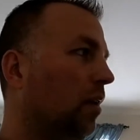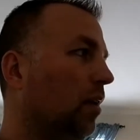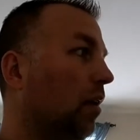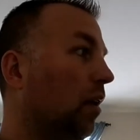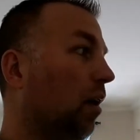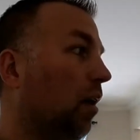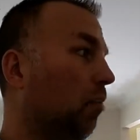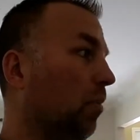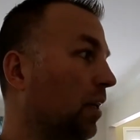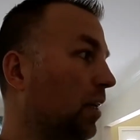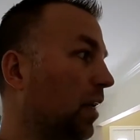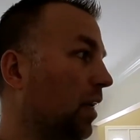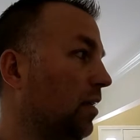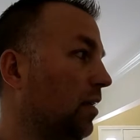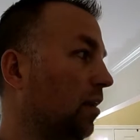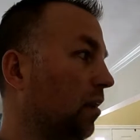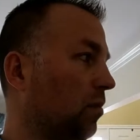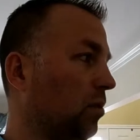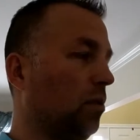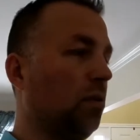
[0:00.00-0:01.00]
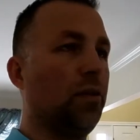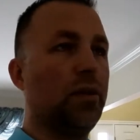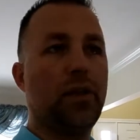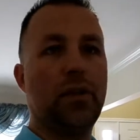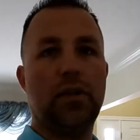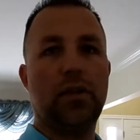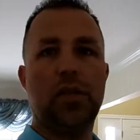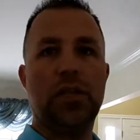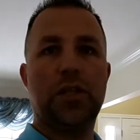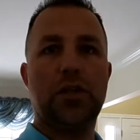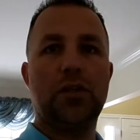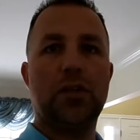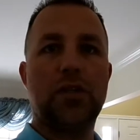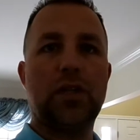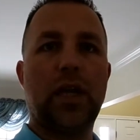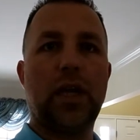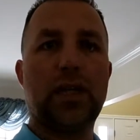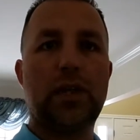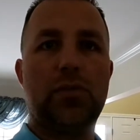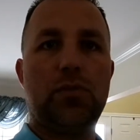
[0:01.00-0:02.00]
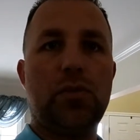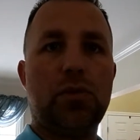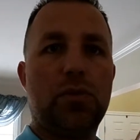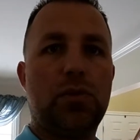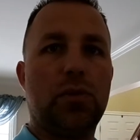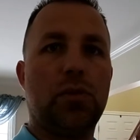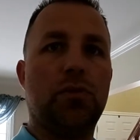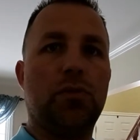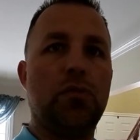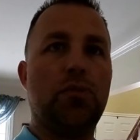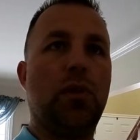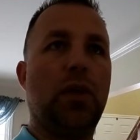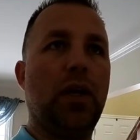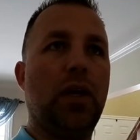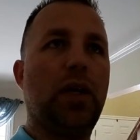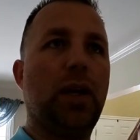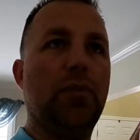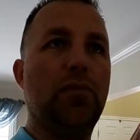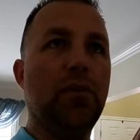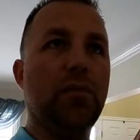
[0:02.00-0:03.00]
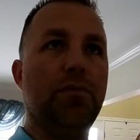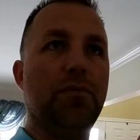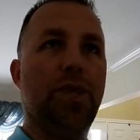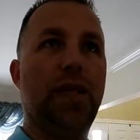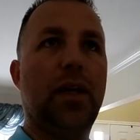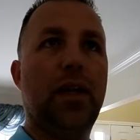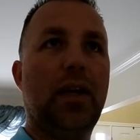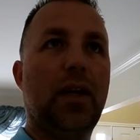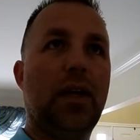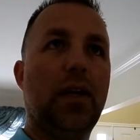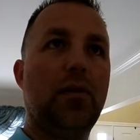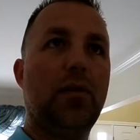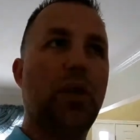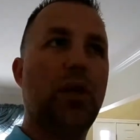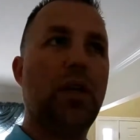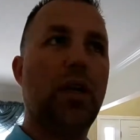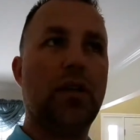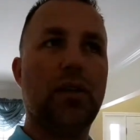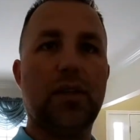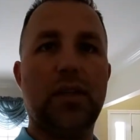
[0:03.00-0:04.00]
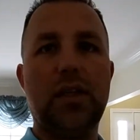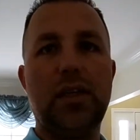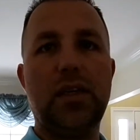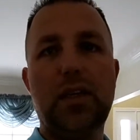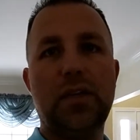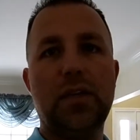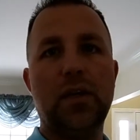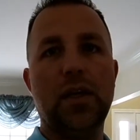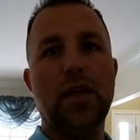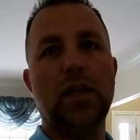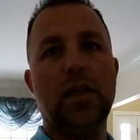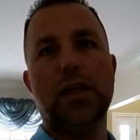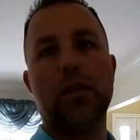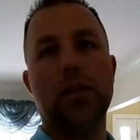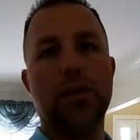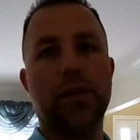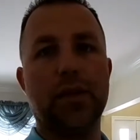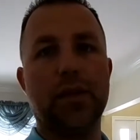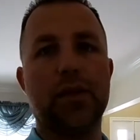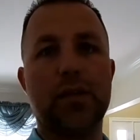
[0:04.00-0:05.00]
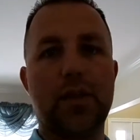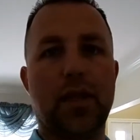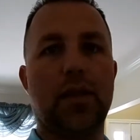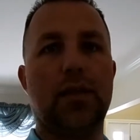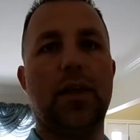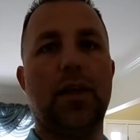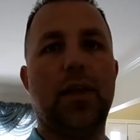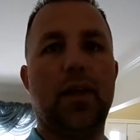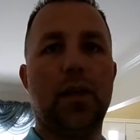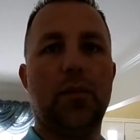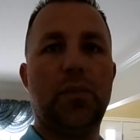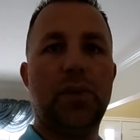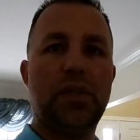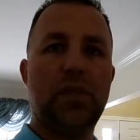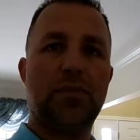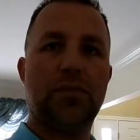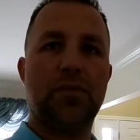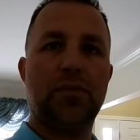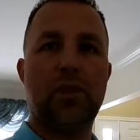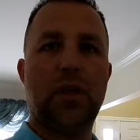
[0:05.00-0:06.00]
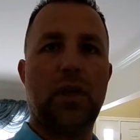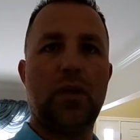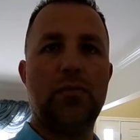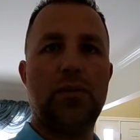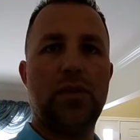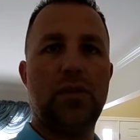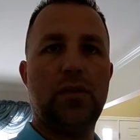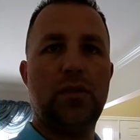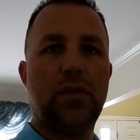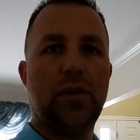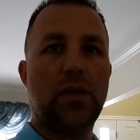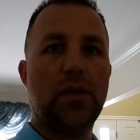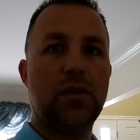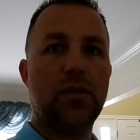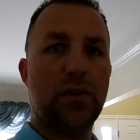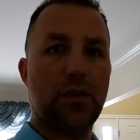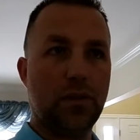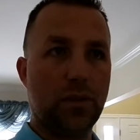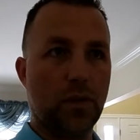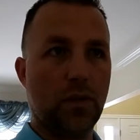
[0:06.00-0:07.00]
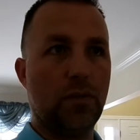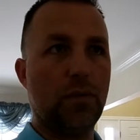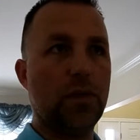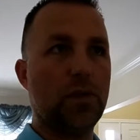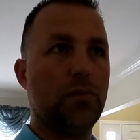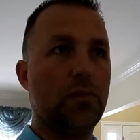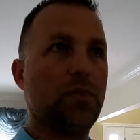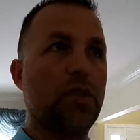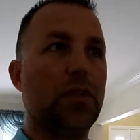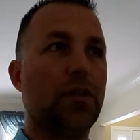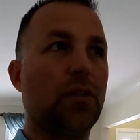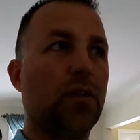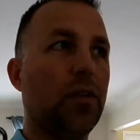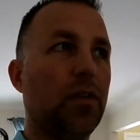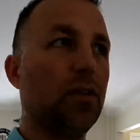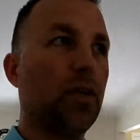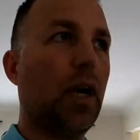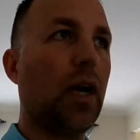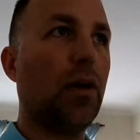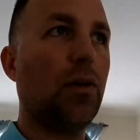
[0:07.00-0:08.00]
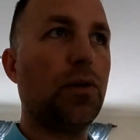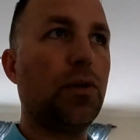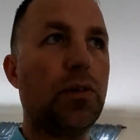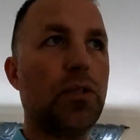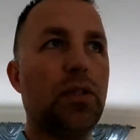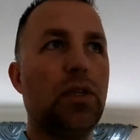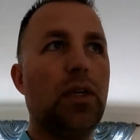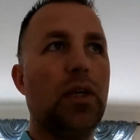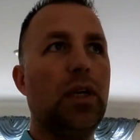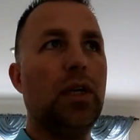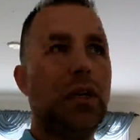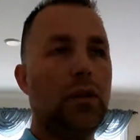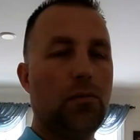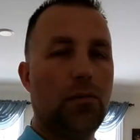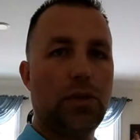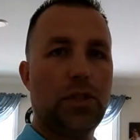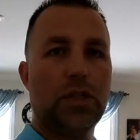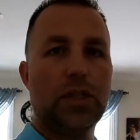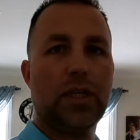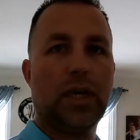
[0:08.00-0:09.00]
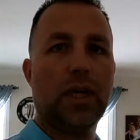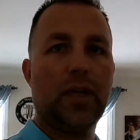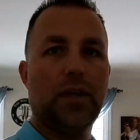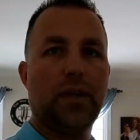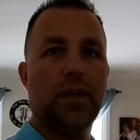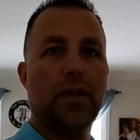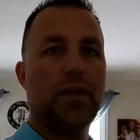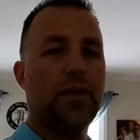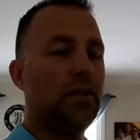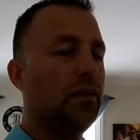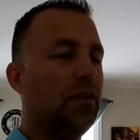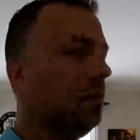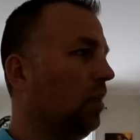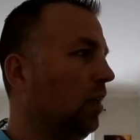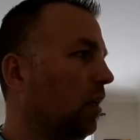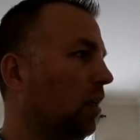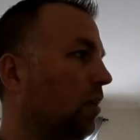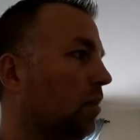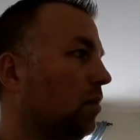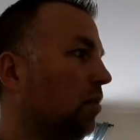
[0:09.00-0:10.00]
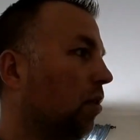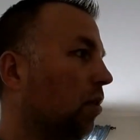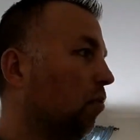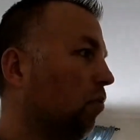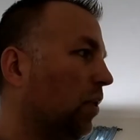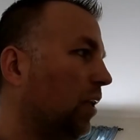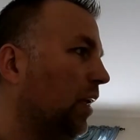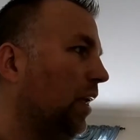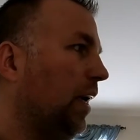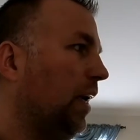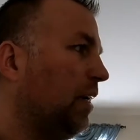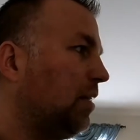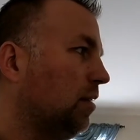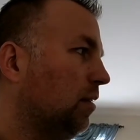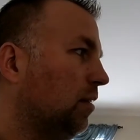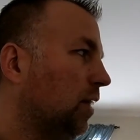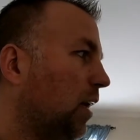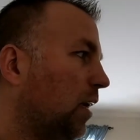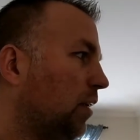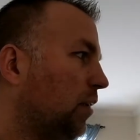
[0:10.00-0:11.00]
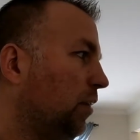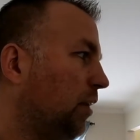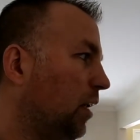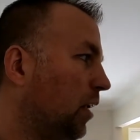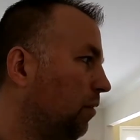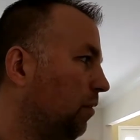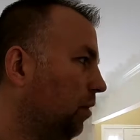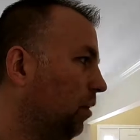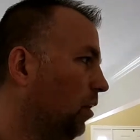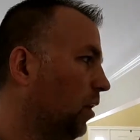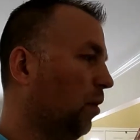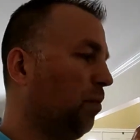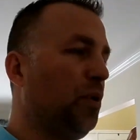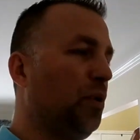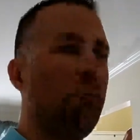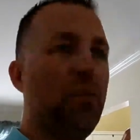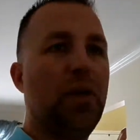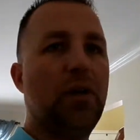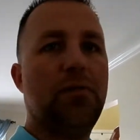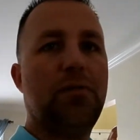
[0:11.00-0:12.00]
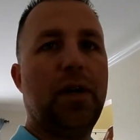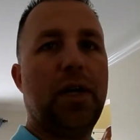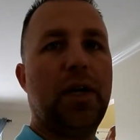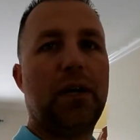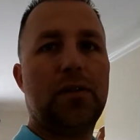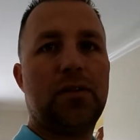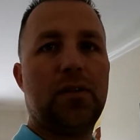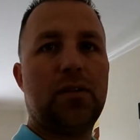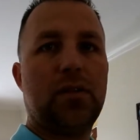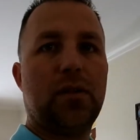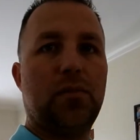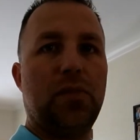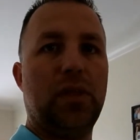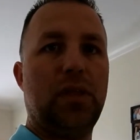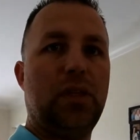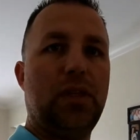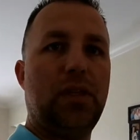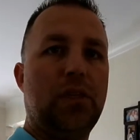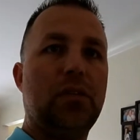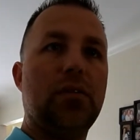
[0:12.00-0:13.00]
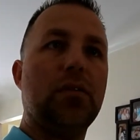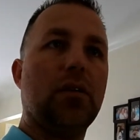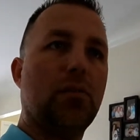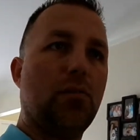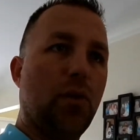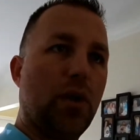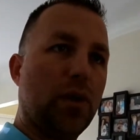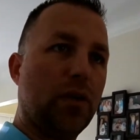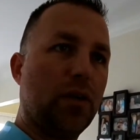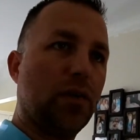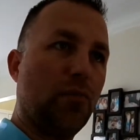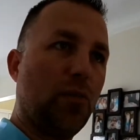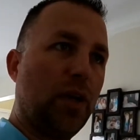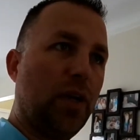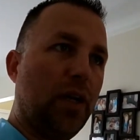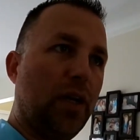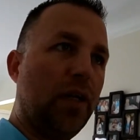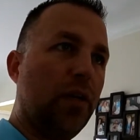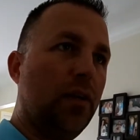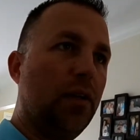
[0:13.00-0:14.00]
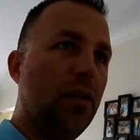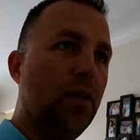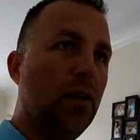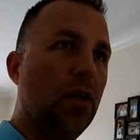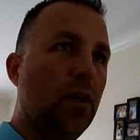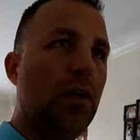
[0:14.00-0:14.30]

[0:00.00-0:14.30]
It has all circulation schedules, so if you want to have the fan on but not the heat, you can set that up at different times of the day, so you can always recirculate your house, which is kind of nice. So it really has a lot. You can even hook up humidifiers to some of these and wire them right in.